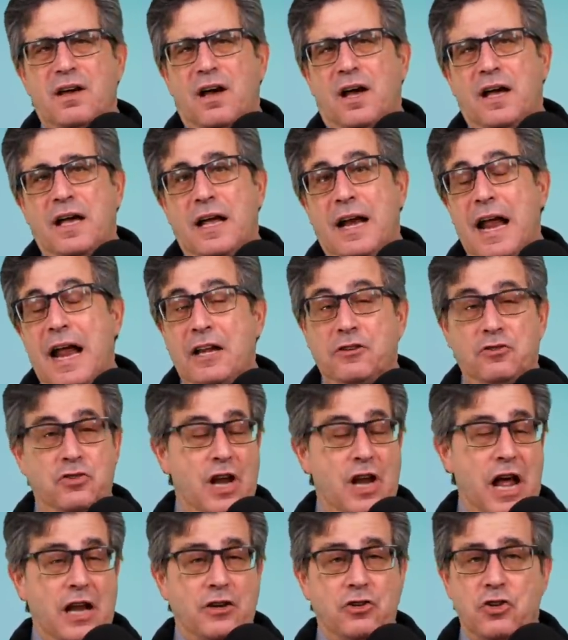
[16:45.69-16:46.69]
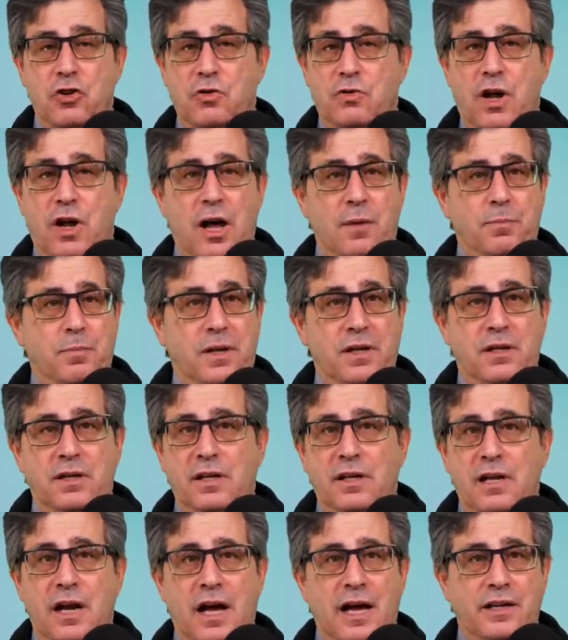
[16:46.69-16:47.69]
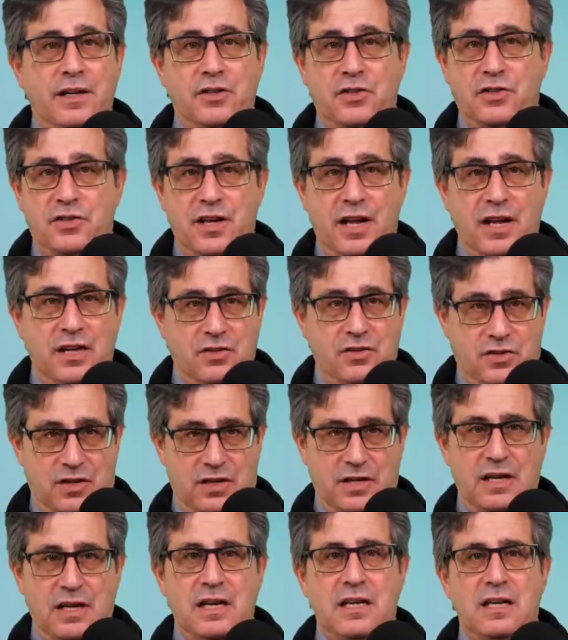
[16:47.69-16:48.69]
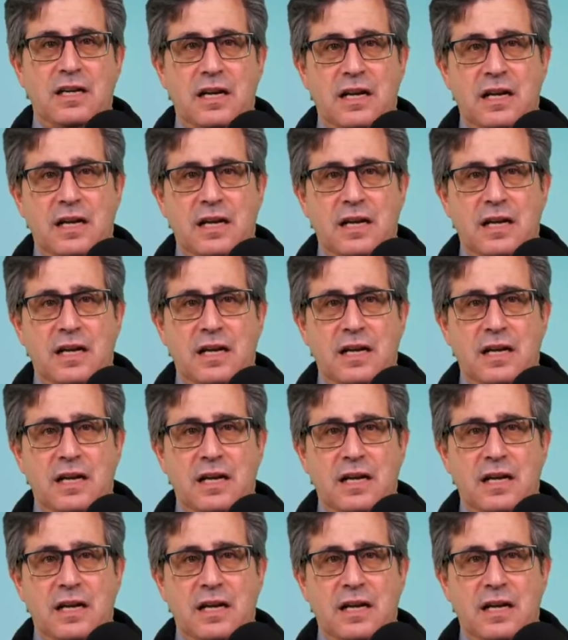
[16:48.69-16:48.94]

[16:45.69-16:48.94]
Uh, it has not shown up in the United States in the